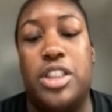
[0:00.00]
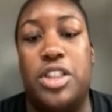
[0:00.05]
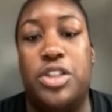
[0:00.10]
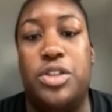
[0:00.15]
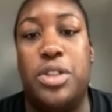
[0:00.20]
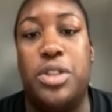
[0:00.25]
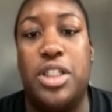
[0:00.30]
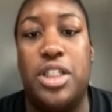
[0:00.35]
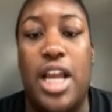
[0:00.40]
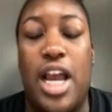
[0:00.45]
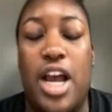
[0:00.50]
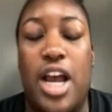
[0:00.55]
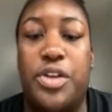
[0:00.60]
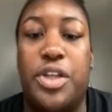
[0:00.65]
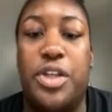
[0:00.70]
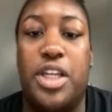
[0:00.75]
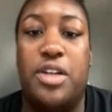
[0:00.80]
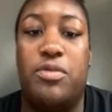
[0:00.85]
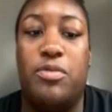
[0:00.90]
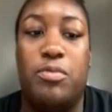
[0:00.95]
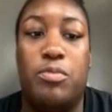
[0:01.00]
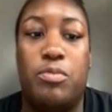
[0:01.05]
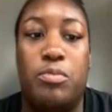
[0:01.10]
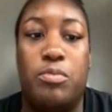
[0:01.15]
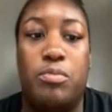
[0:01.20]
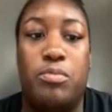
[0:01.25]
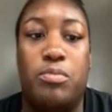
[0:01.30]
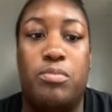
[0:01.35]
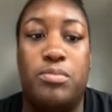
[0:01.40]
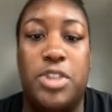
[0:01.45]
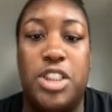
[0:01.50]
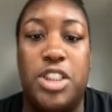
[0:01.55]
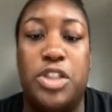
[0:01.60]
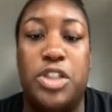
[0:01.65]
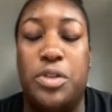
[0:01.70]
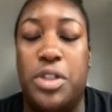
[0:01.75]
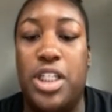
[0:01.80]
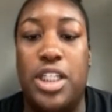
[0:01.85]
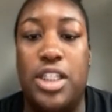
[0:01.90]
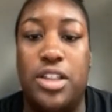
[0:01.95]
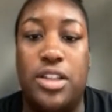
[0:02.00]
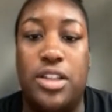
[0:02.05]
and how you can still eat the